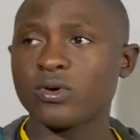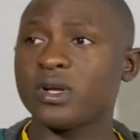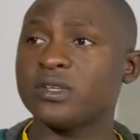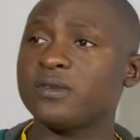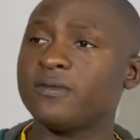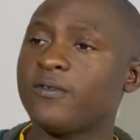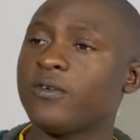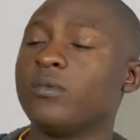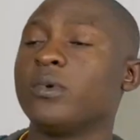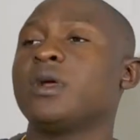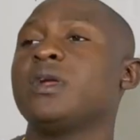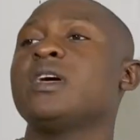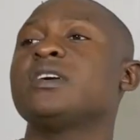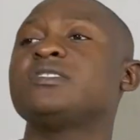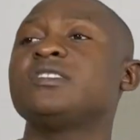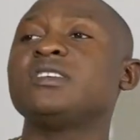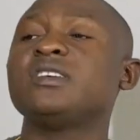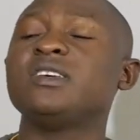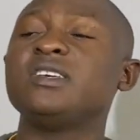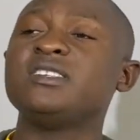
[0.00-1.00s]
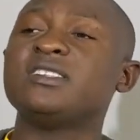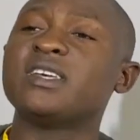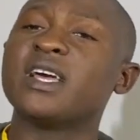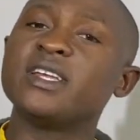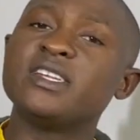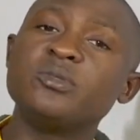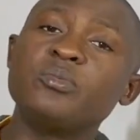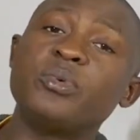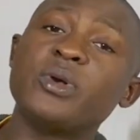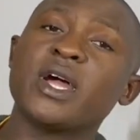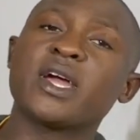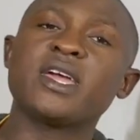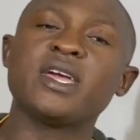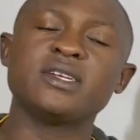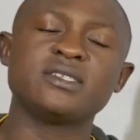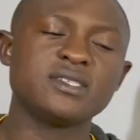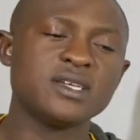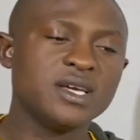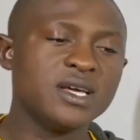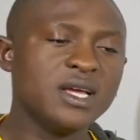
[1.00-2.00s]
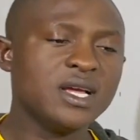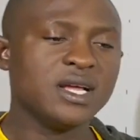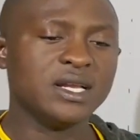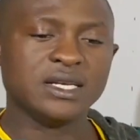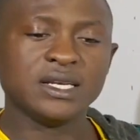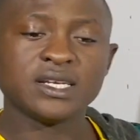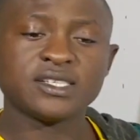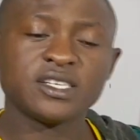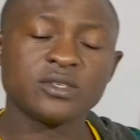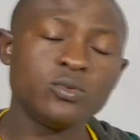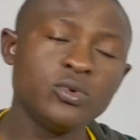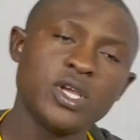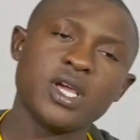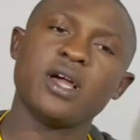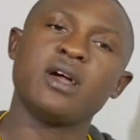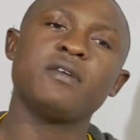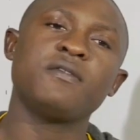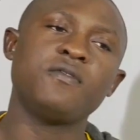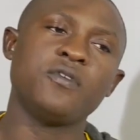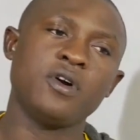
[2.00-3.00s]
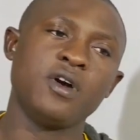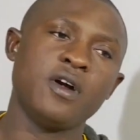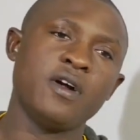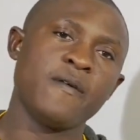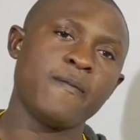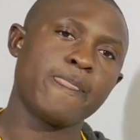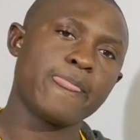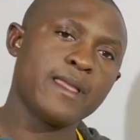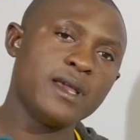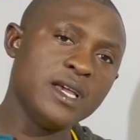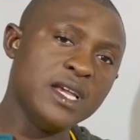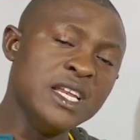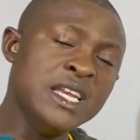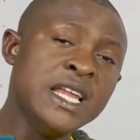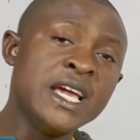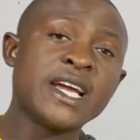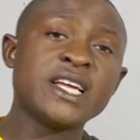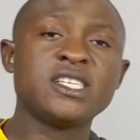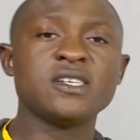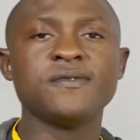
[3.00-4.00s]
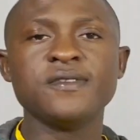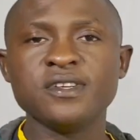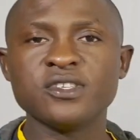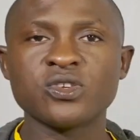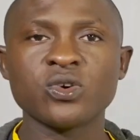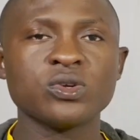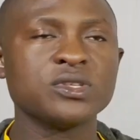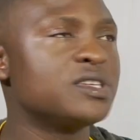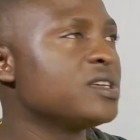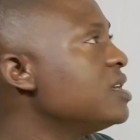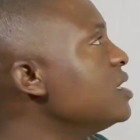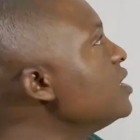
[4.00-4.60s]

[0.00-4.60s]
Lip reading: quadratic formula, let's say inside the bracket, let's say we have a negative result.